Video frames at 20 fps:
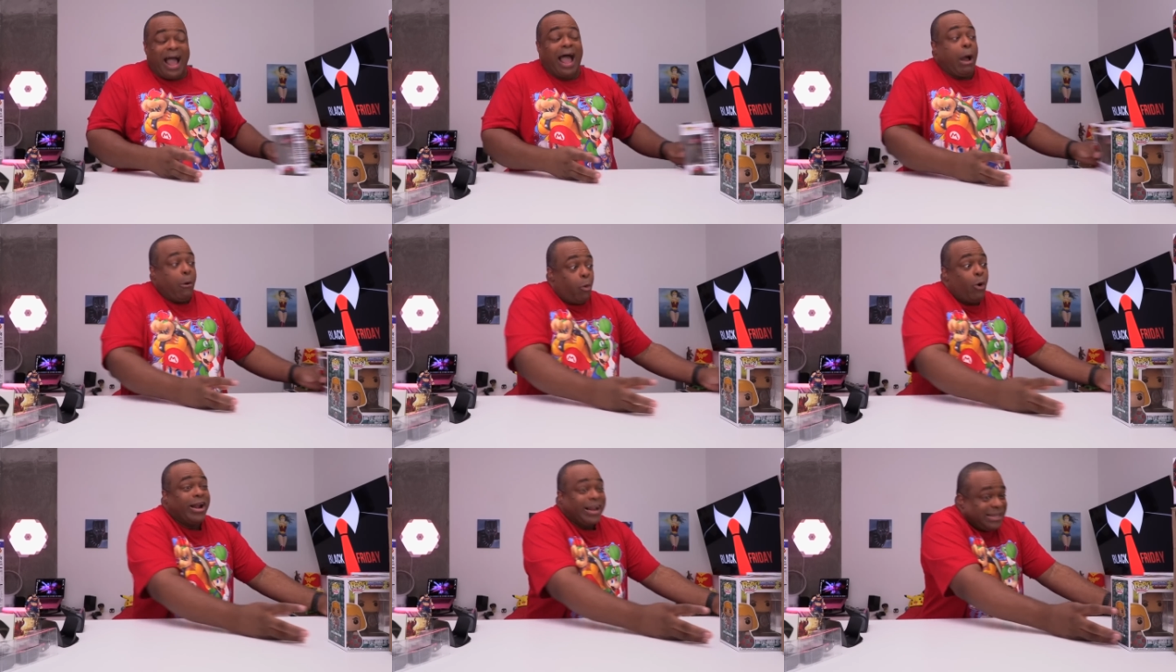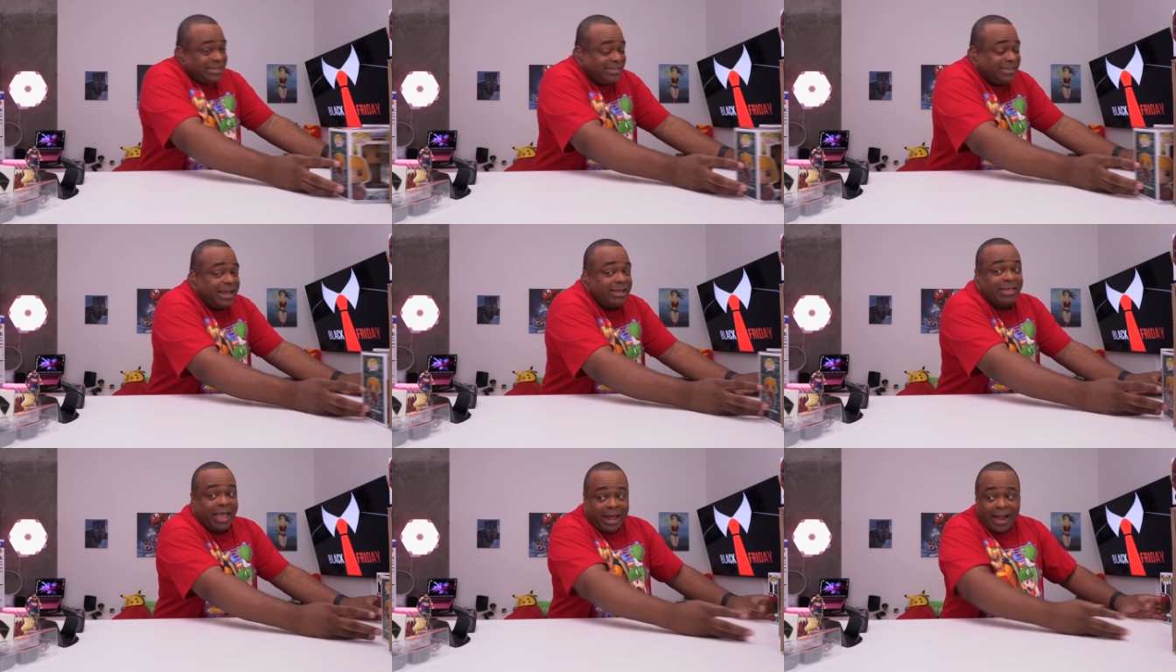I want to
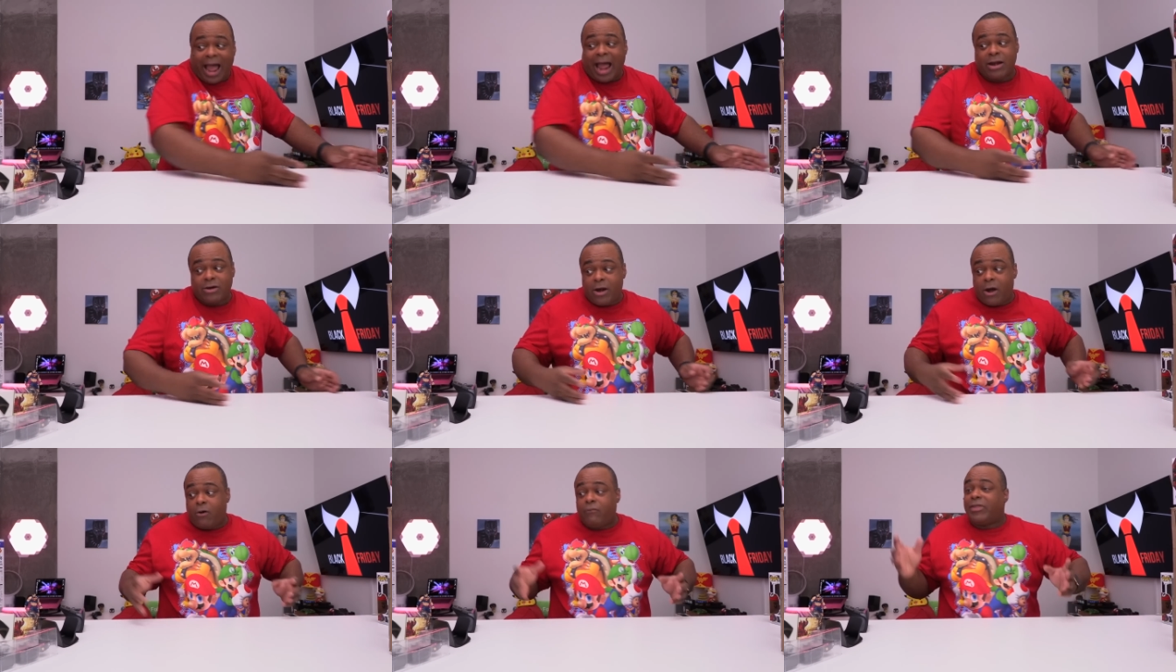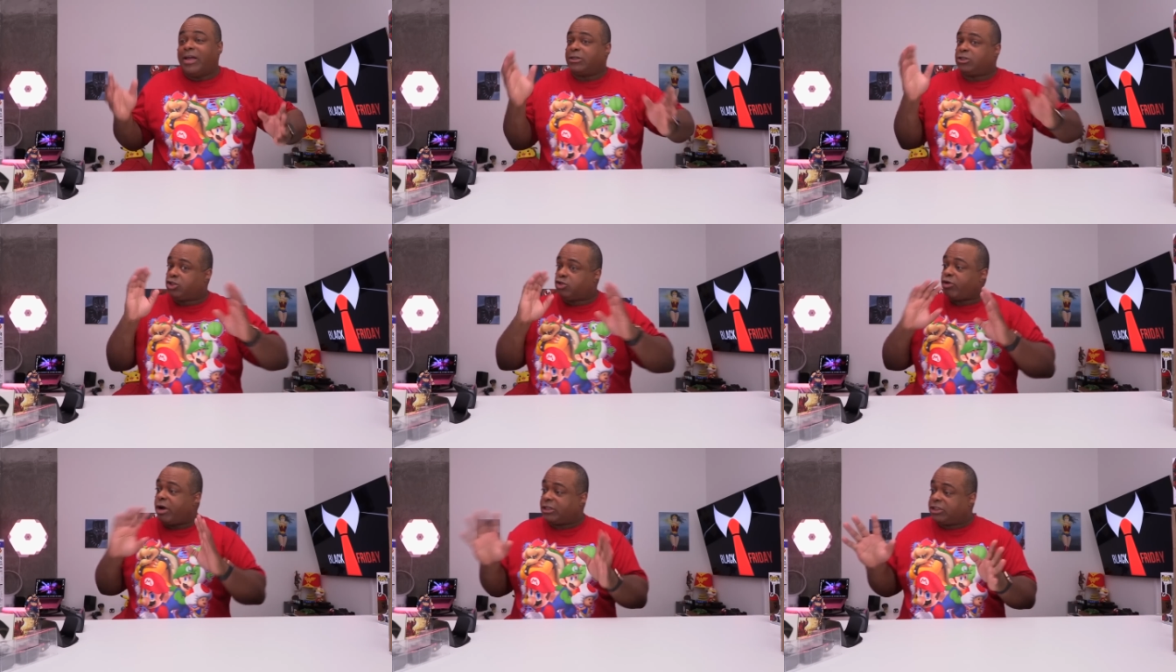see that. I know that's
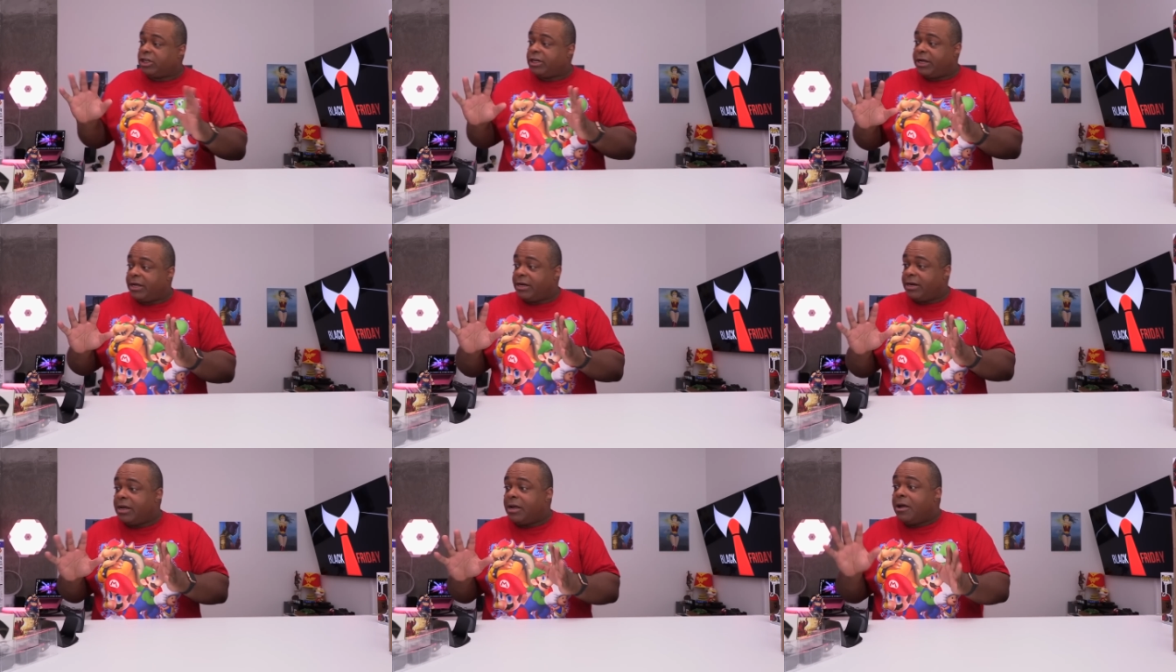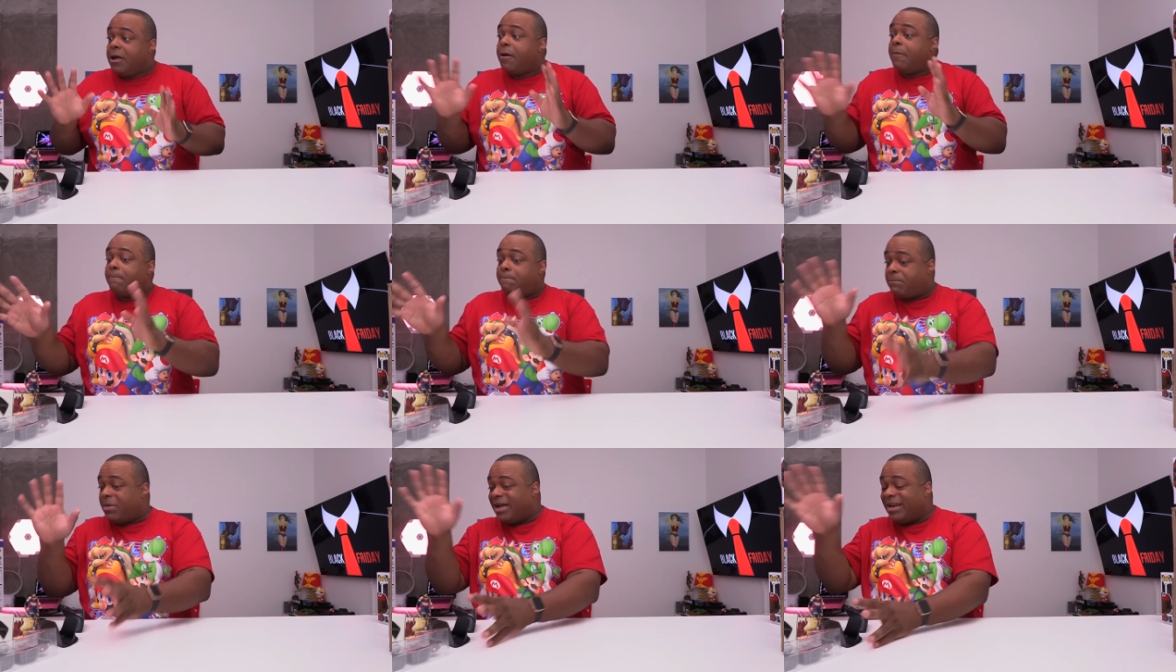stretching it,
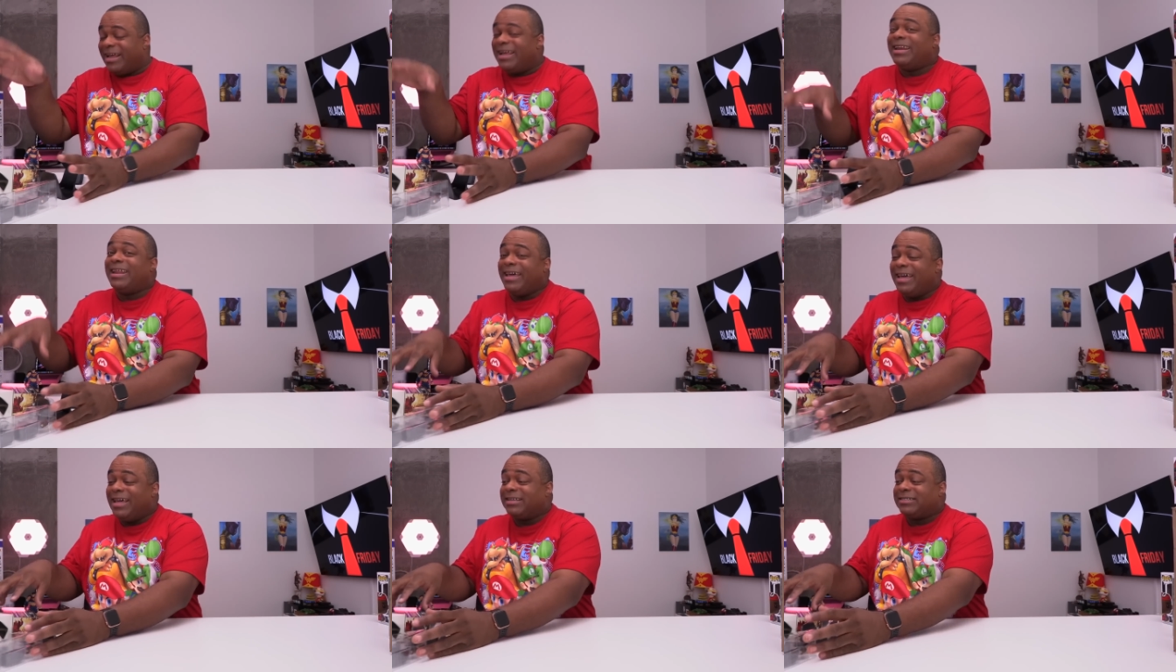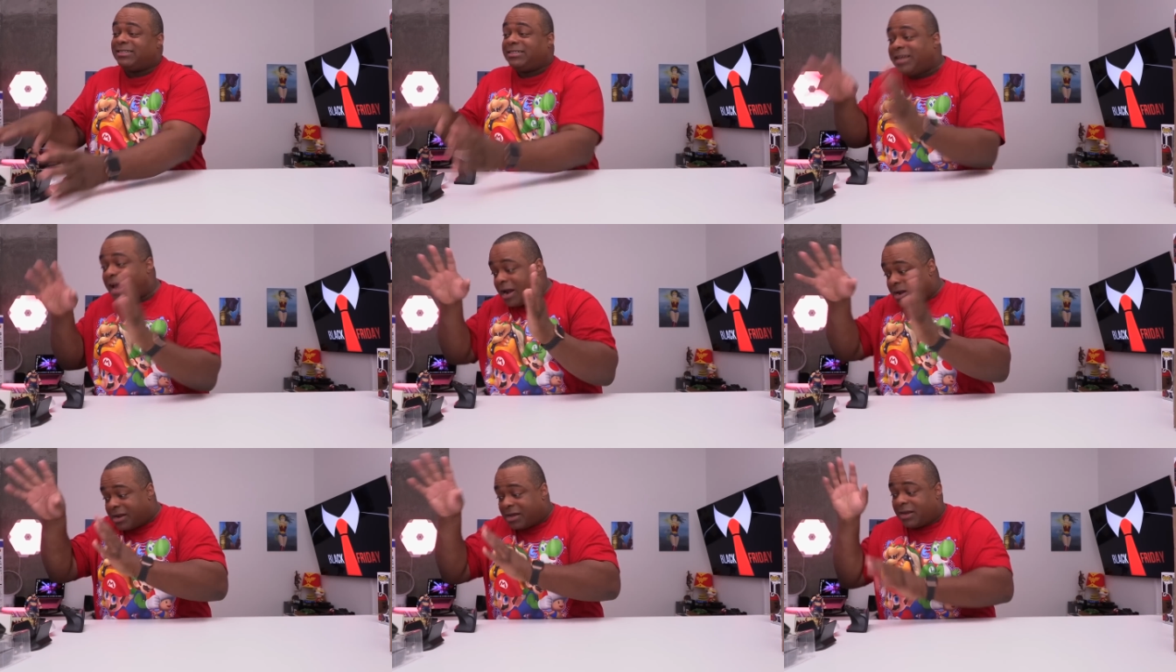but it is
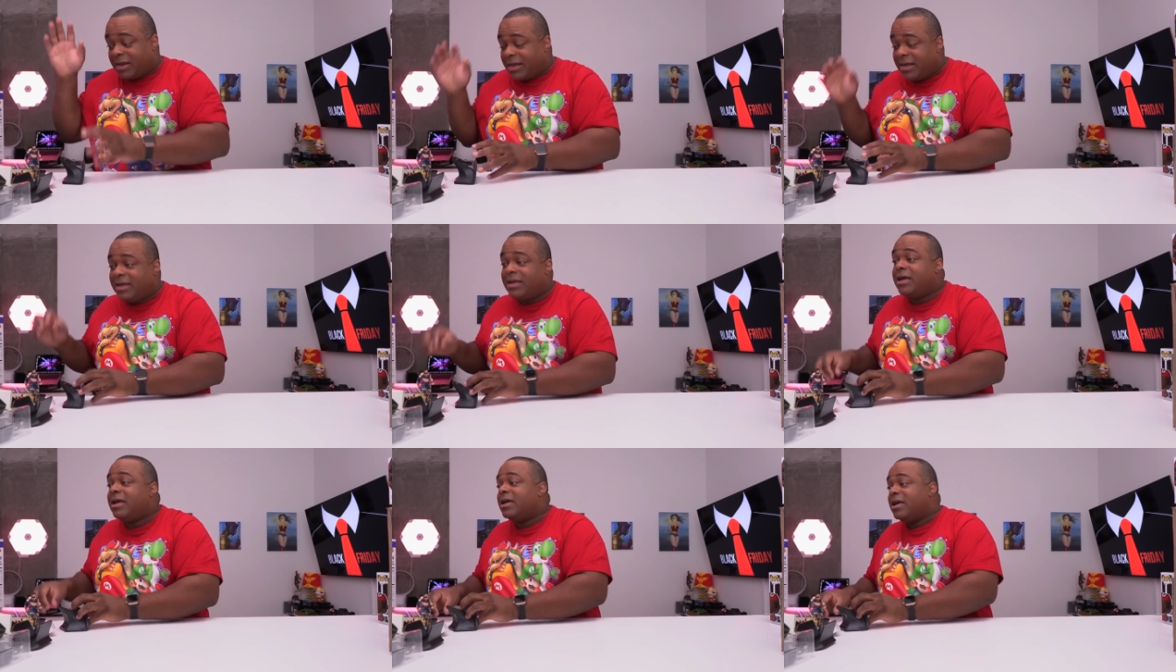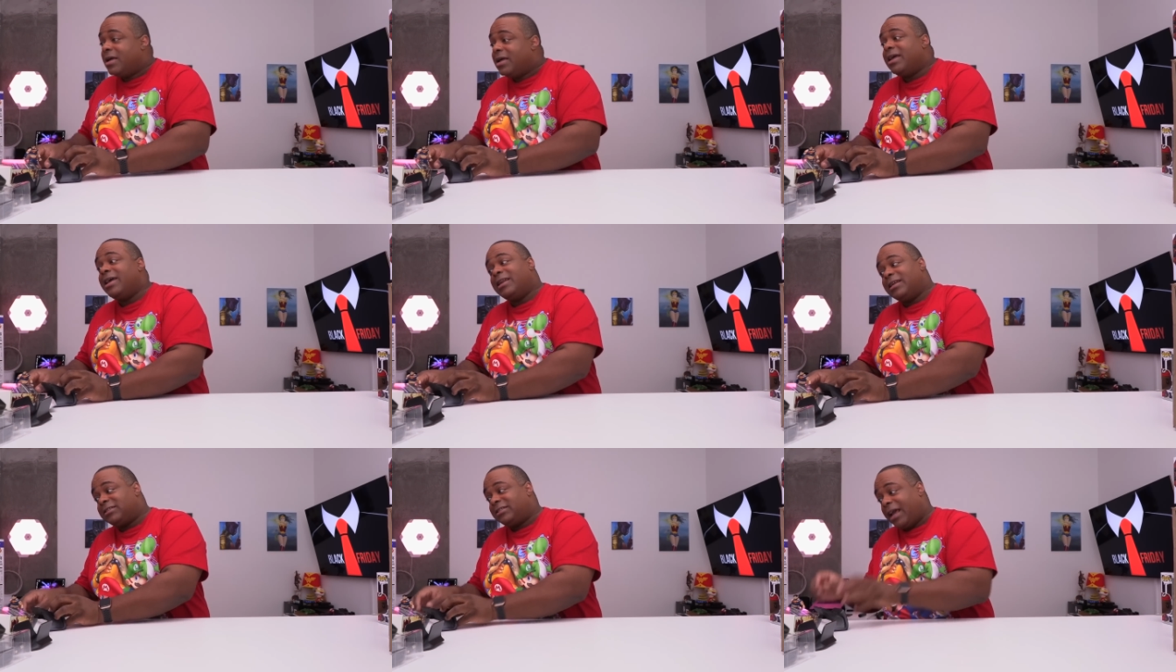technically
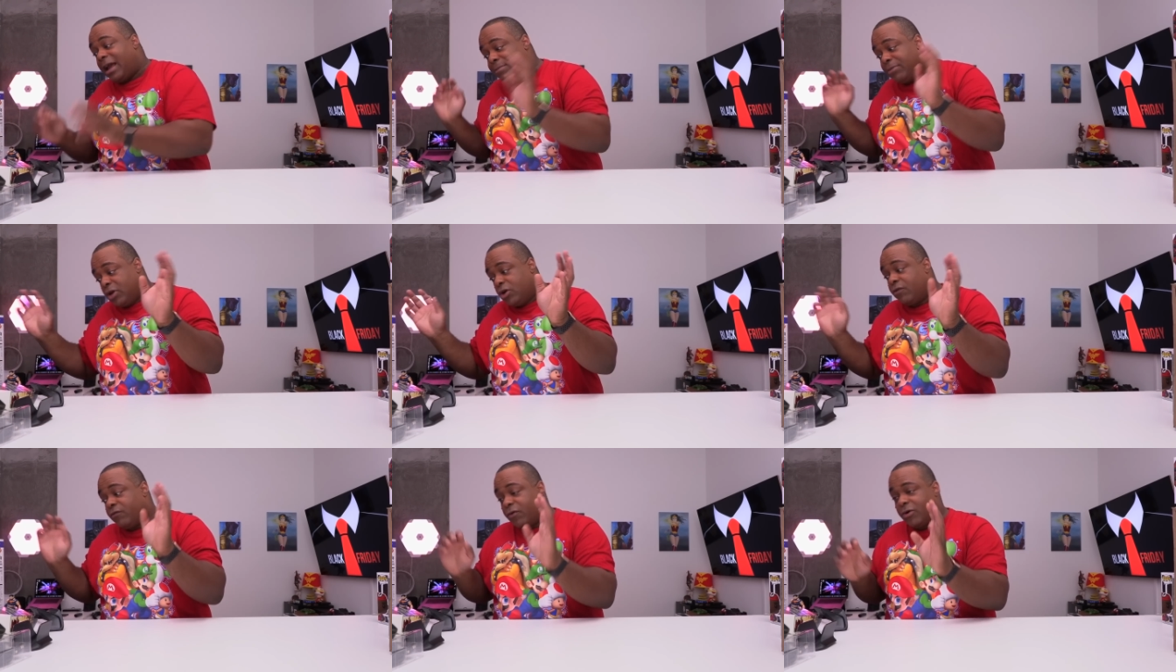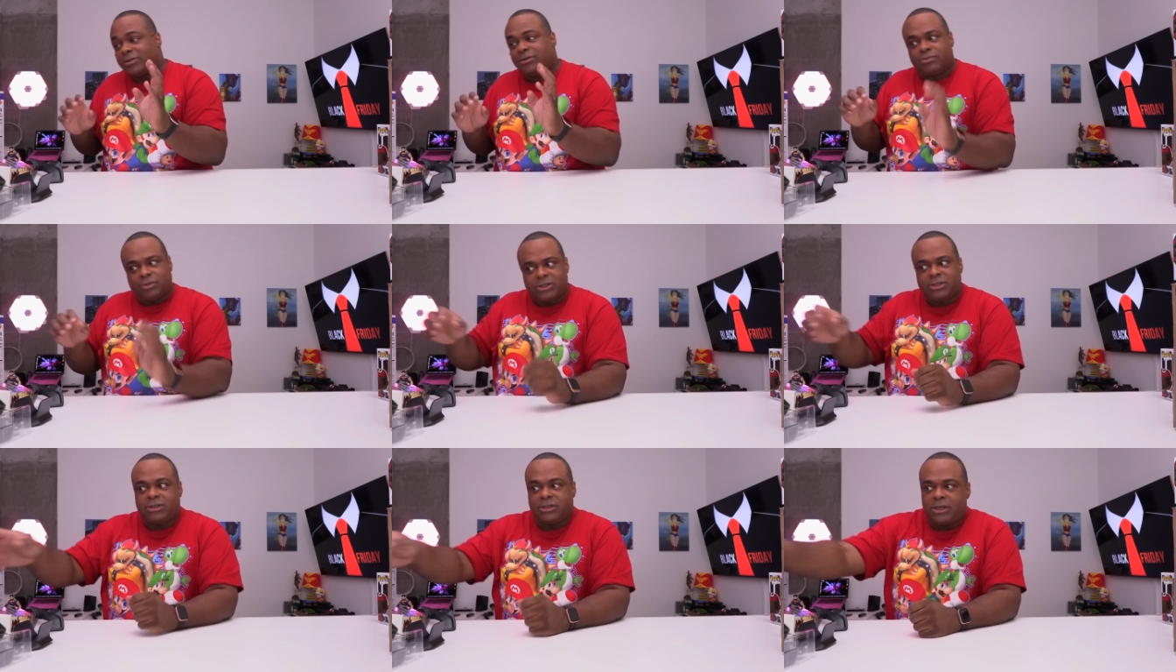in the same universe. I'm
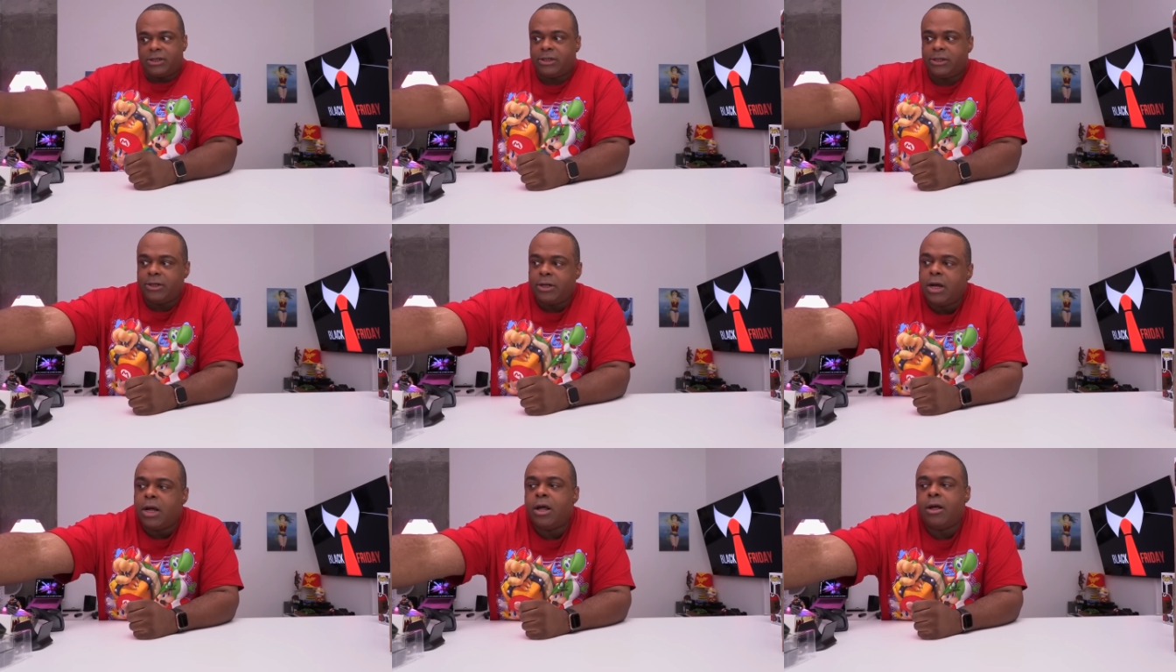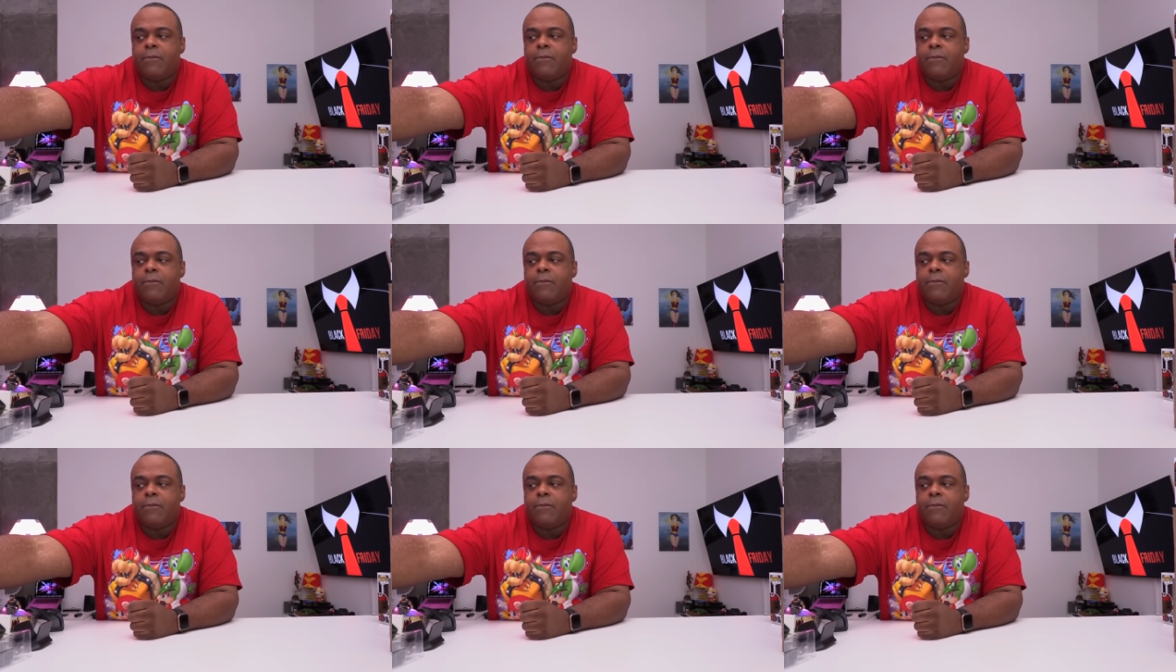just saying.